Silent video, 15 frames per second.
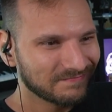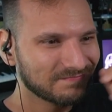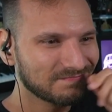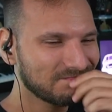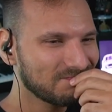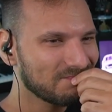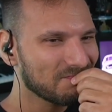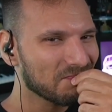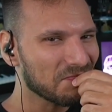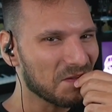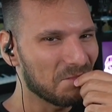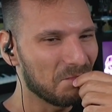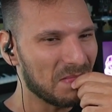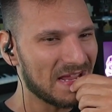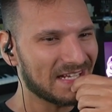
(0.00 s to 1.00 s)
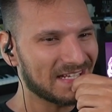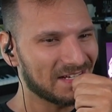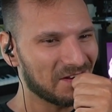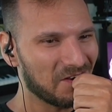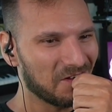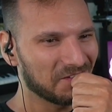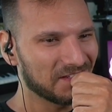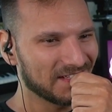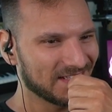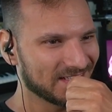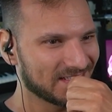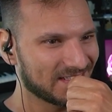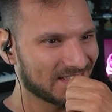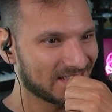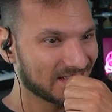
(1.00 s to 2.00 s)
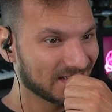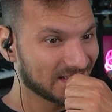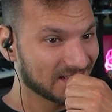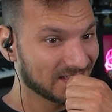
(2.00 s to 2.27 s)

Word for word: That's new. Making all these...